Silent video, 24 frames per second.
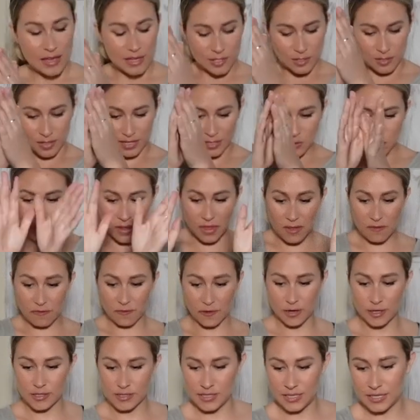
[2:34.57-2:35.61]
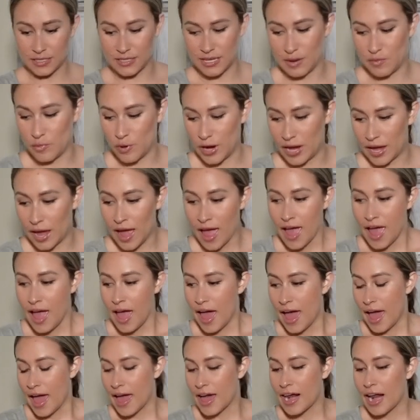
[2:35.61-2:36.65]
So that's one of the first things I bring.
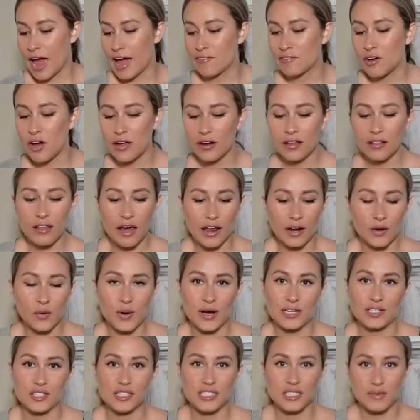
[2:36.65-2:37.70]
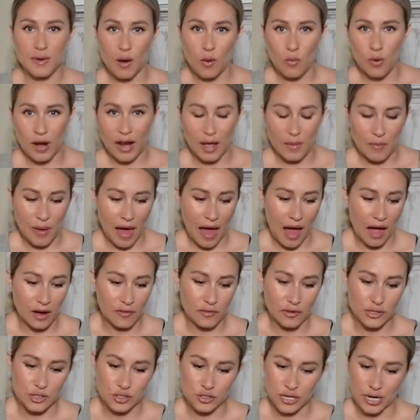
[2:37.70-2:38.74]
And I've gotten a lot of questions about what I pack
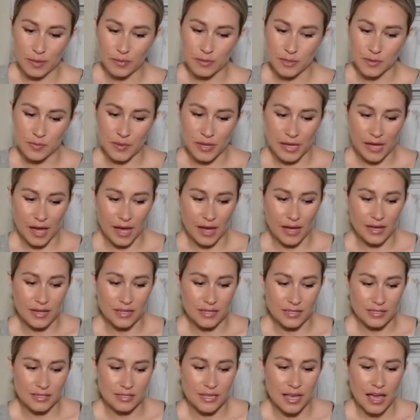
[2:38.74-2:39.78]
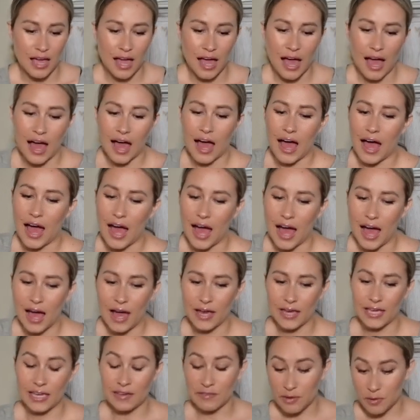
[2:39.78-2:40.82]
for trips because
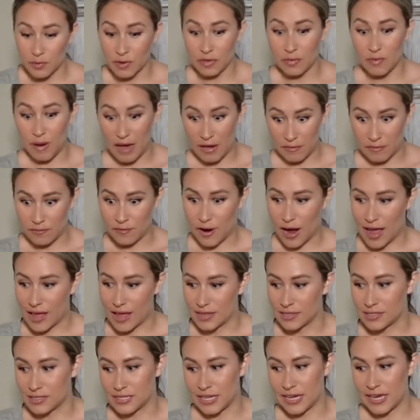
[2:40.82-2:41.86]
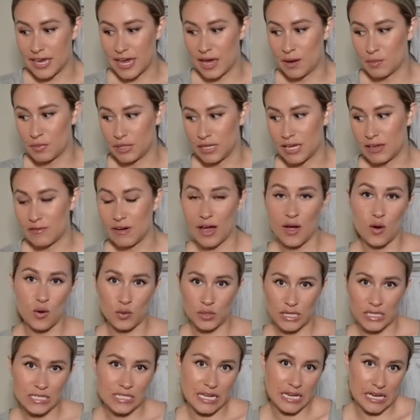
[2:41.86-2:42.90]
even with my friends, they can't believe I
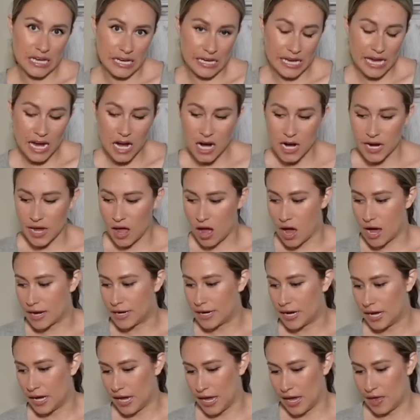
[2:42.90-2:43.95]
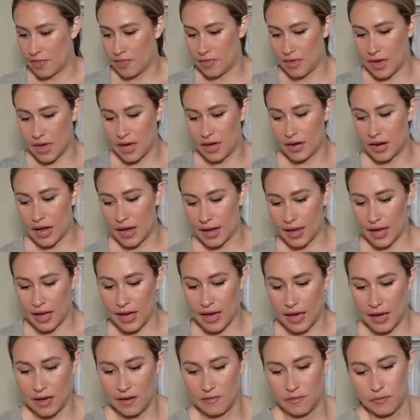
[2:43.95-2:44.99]
only take a carry-on and then I
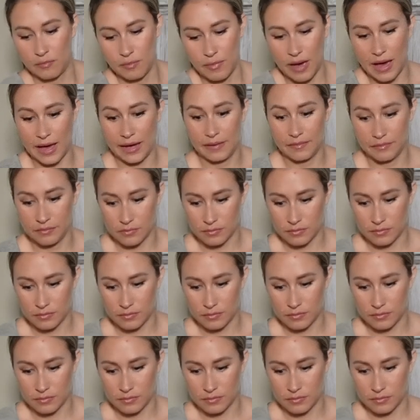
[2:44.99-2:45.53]
have my